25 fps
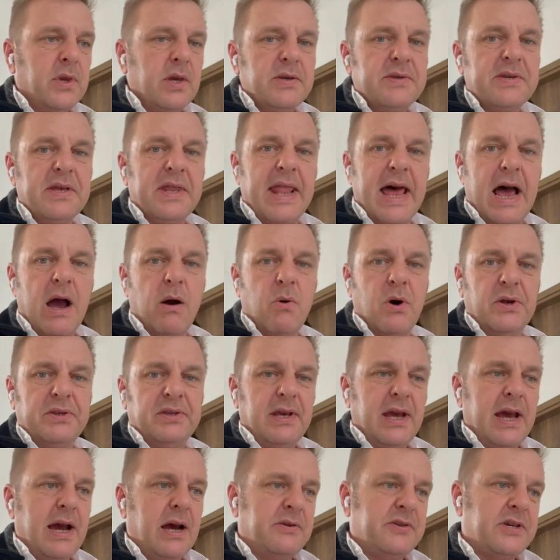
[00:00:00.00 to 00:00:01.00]
So now
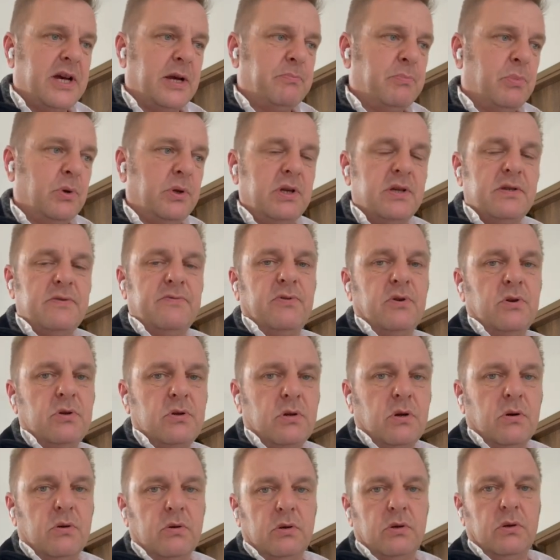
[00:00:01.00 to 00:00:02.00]
what the AI chatbot is
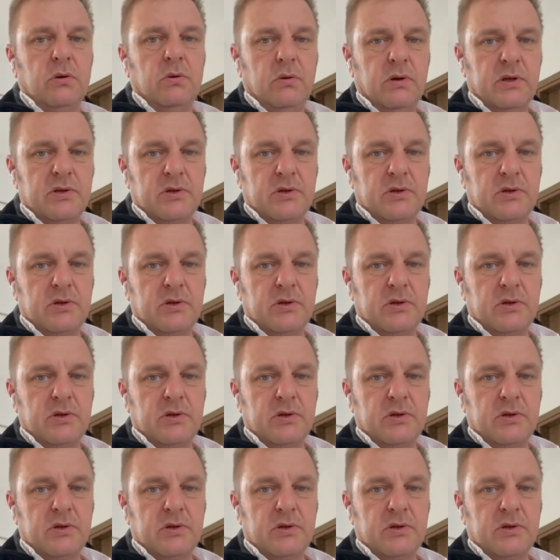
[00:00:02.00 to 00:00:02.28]
first going to do,